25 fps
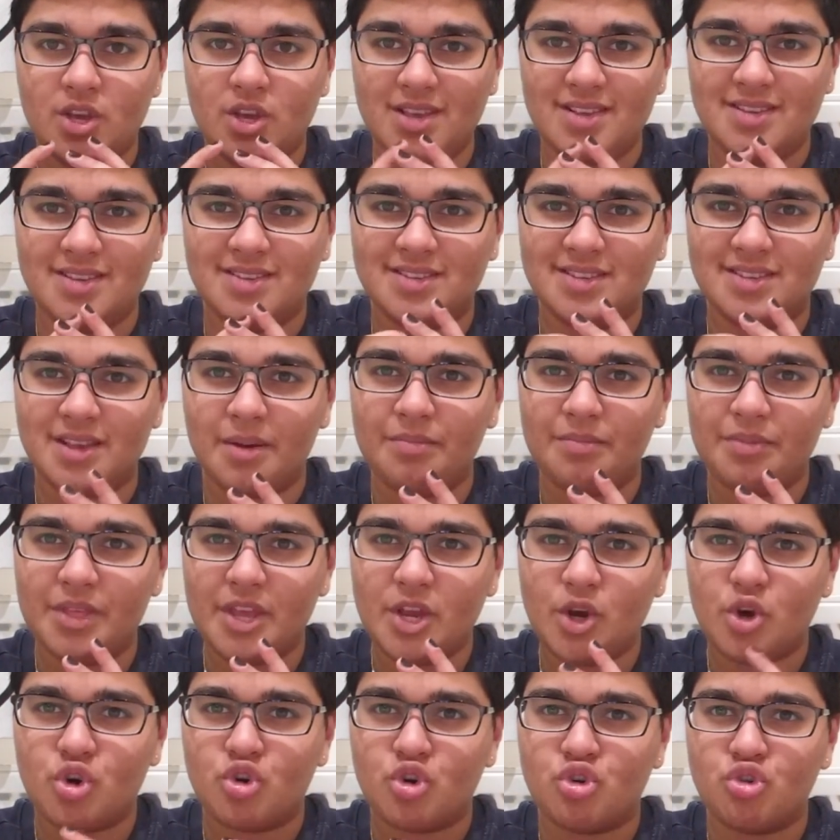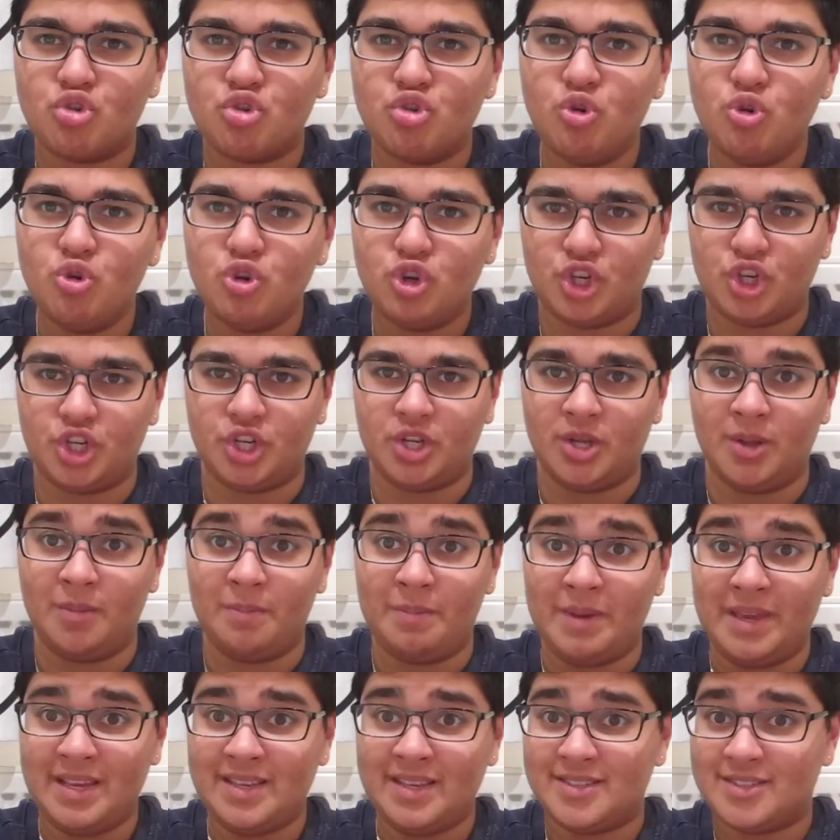Is something crucial
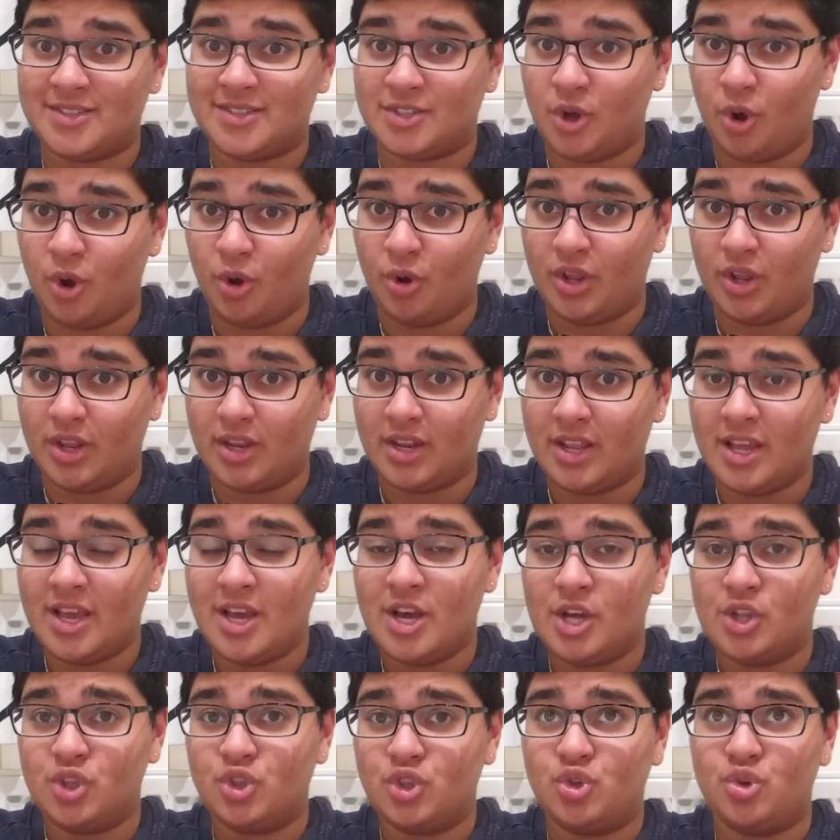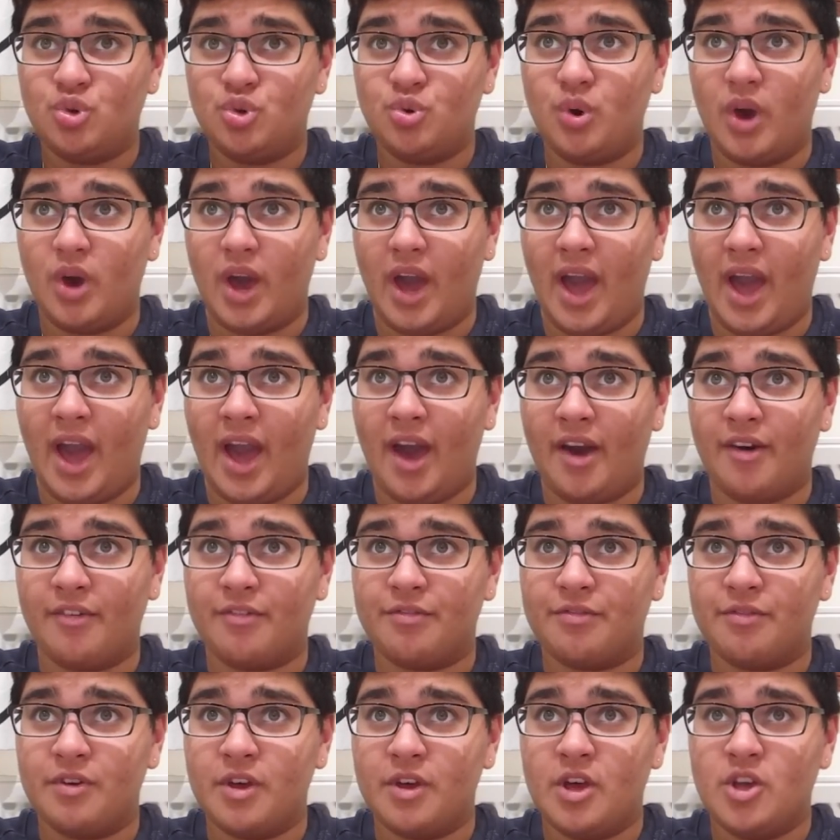being stolen to
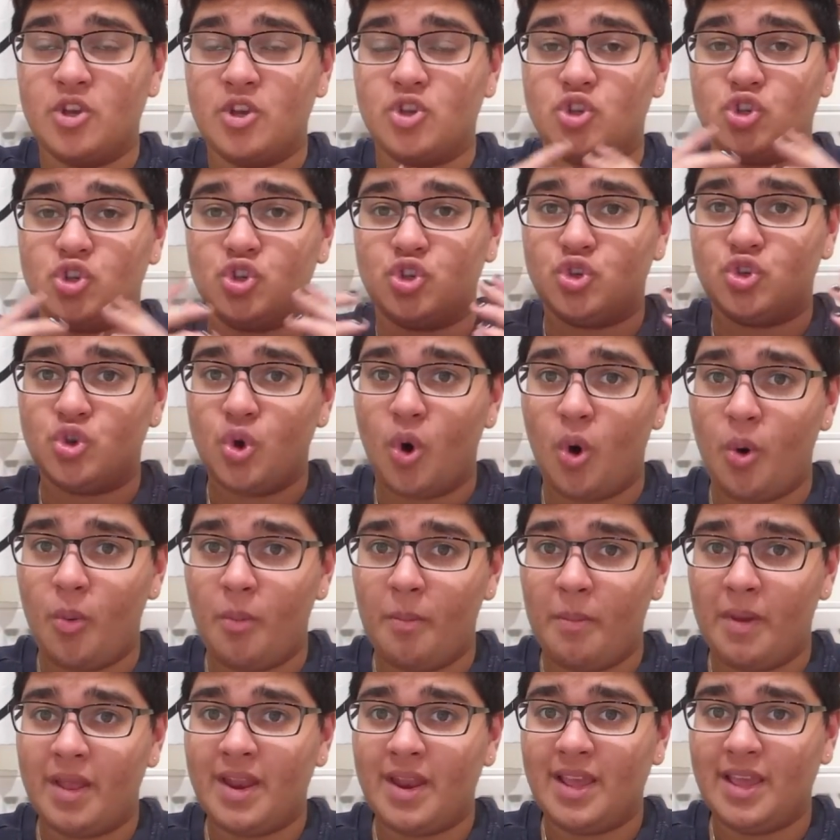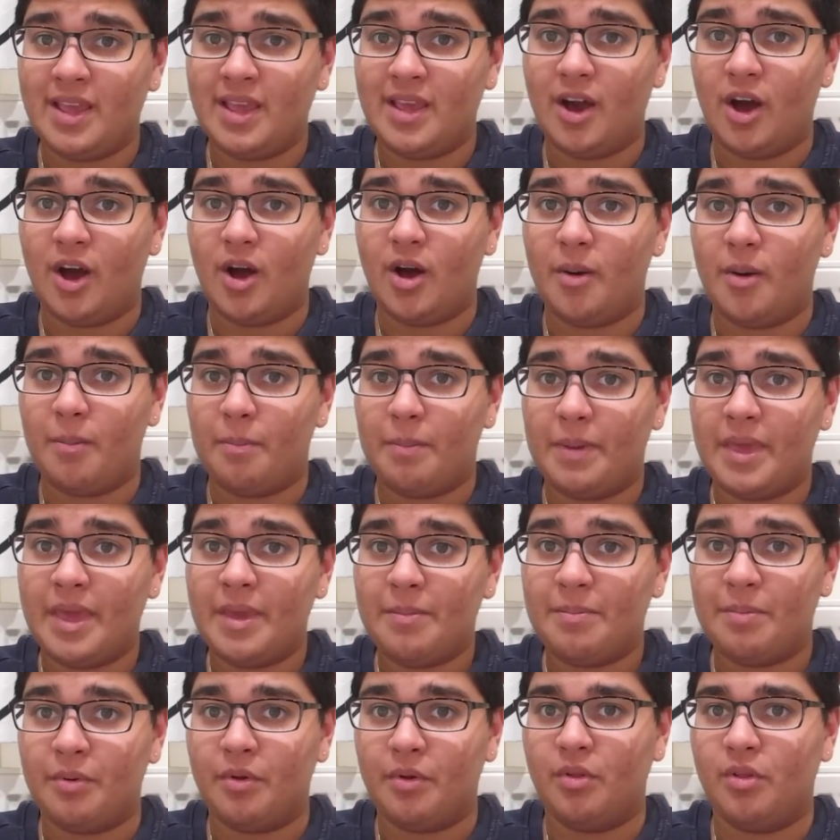have so many
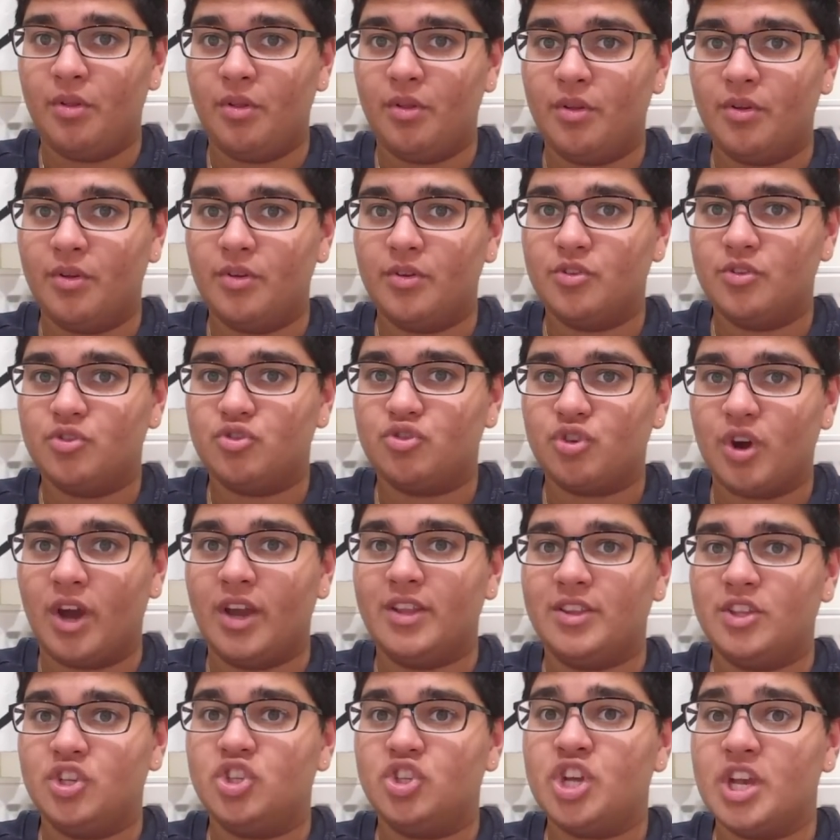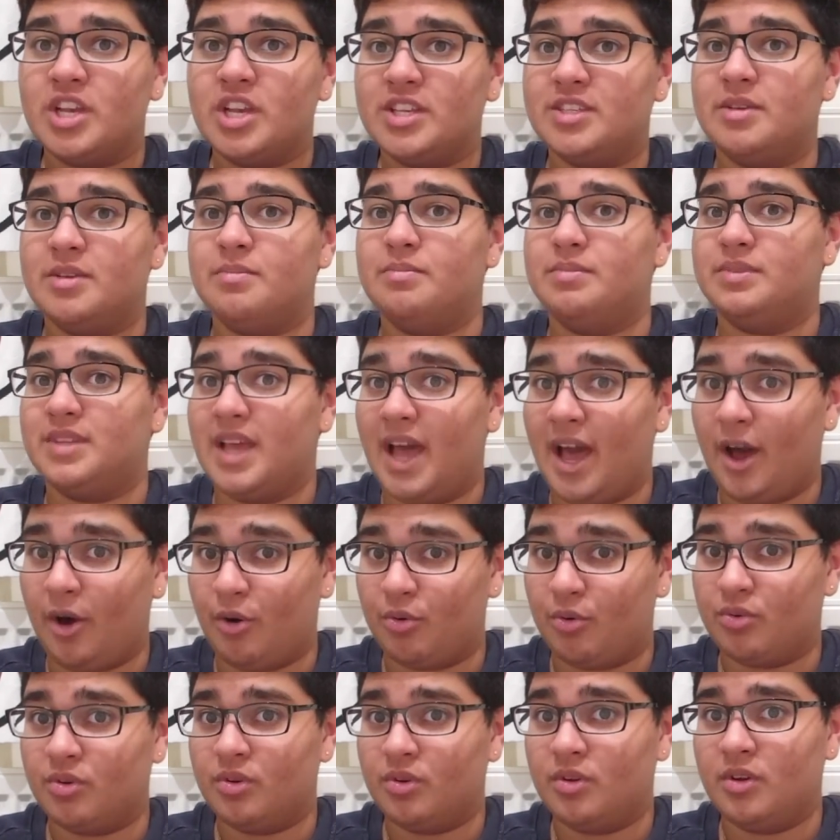people trying to chase him
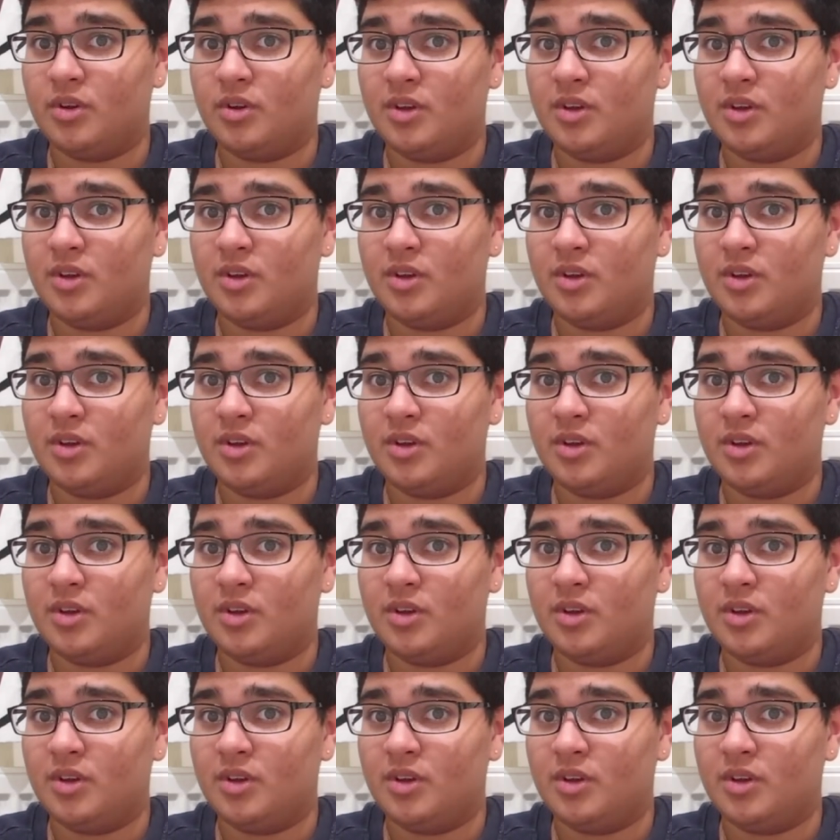down?